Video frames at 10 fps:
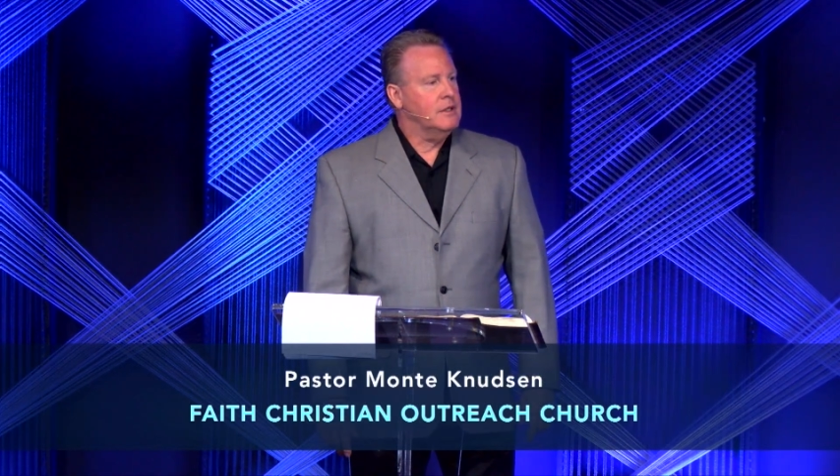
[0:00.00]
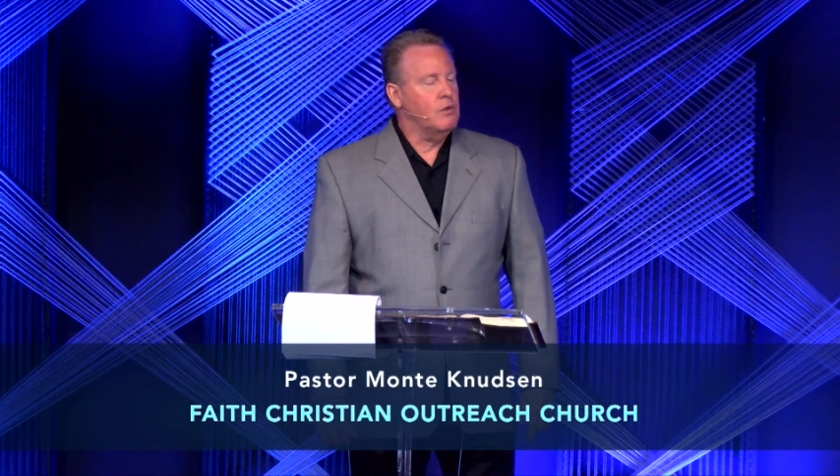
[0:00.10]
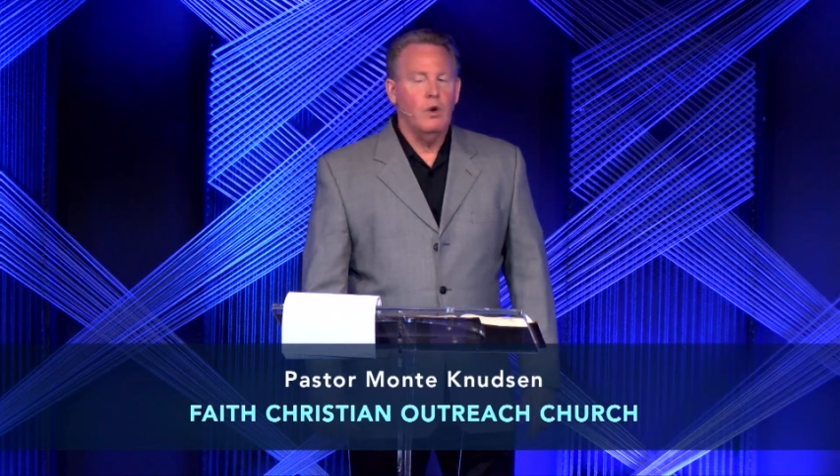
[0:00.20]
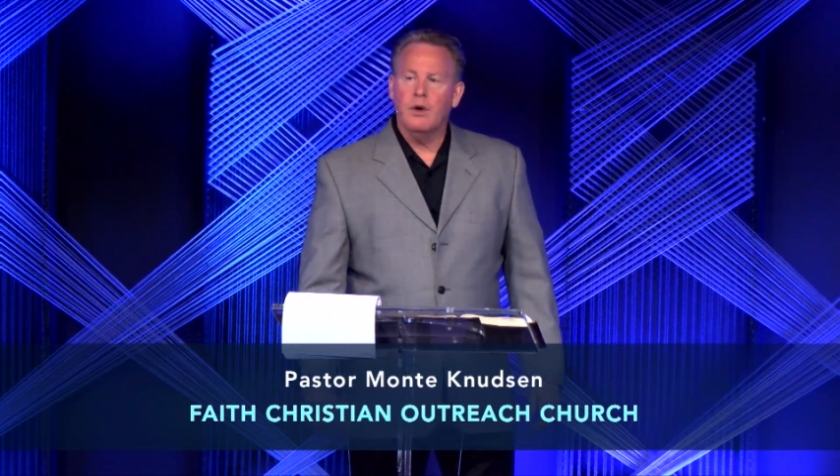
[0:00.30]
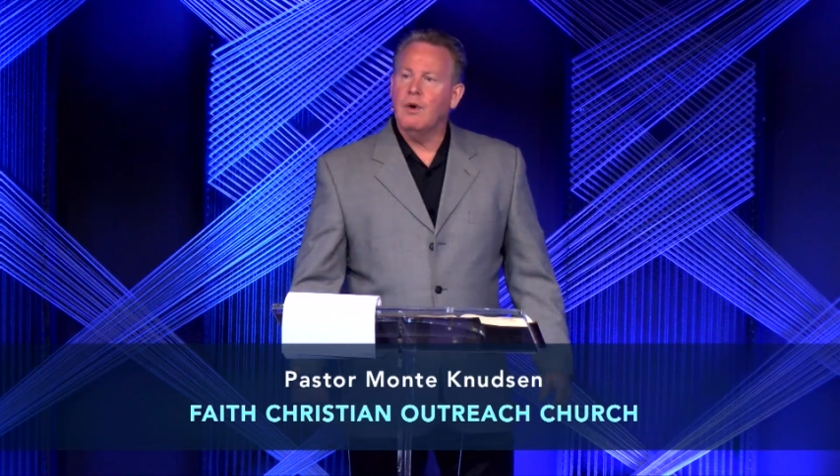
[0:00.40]

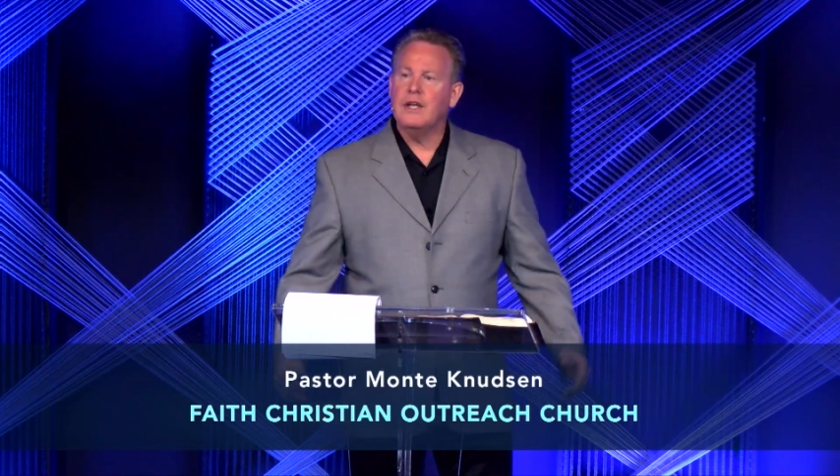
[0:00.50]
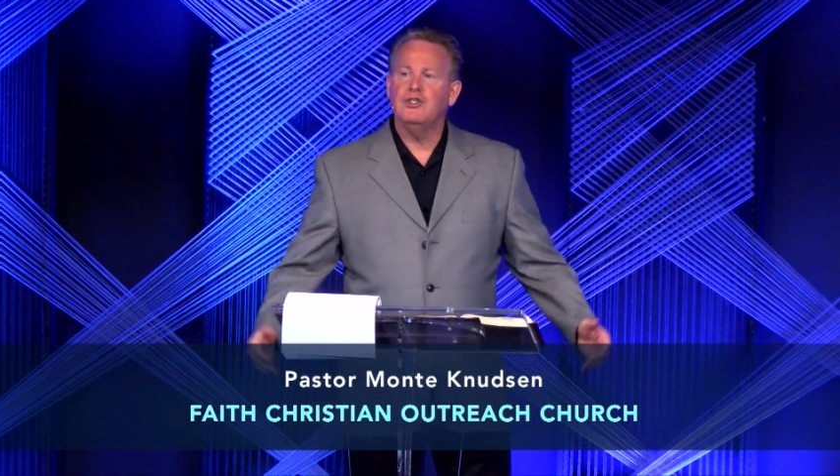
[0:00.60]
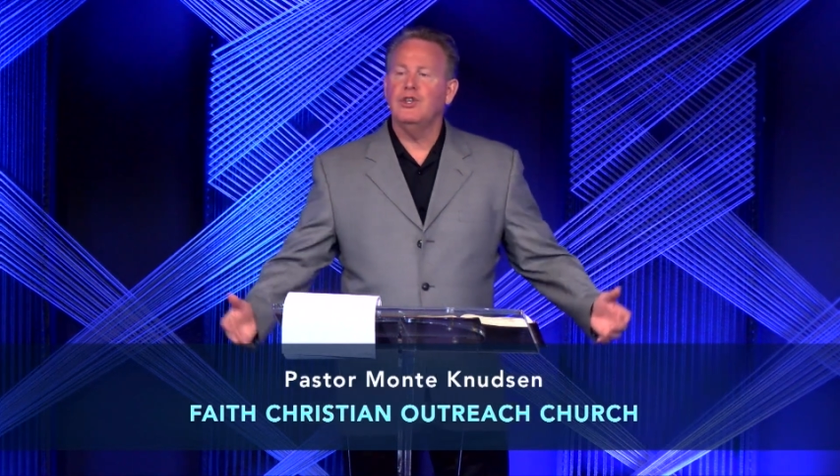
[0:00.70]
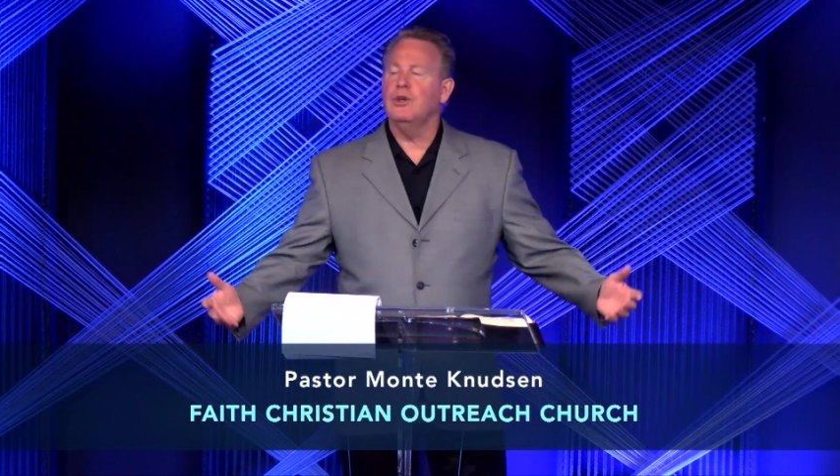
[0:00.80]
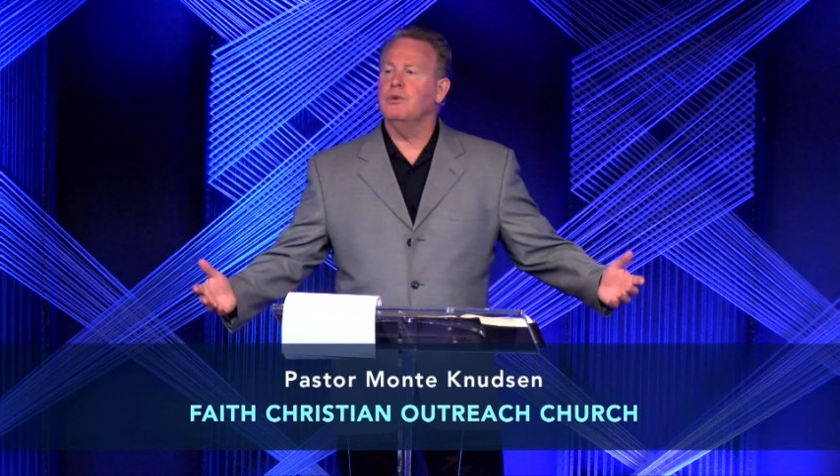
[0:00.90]
What do I
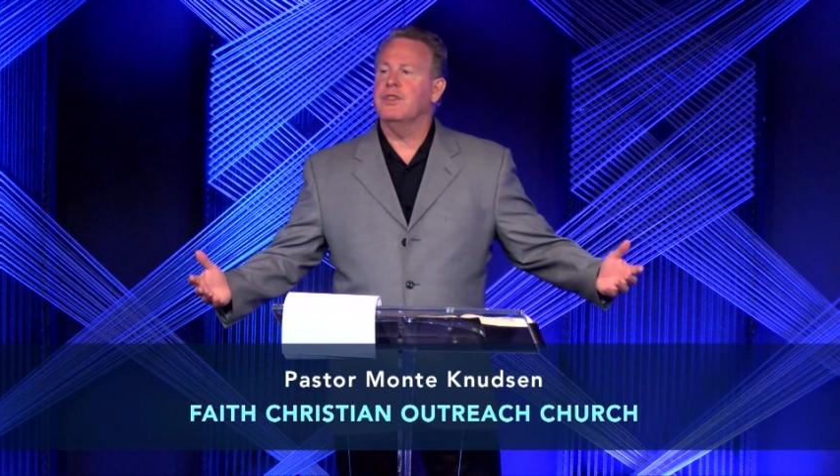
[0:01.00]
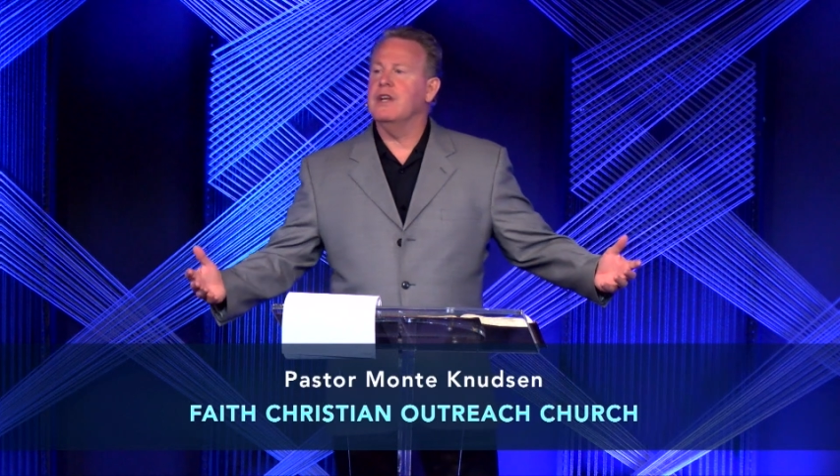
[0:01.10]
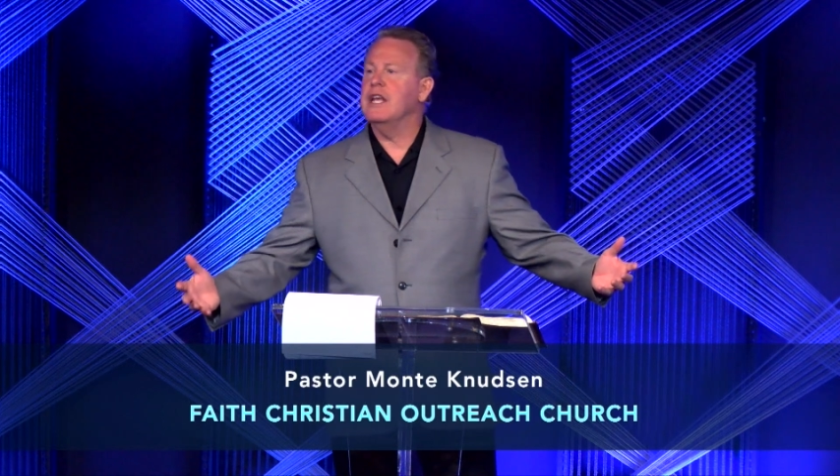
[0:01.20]
do with an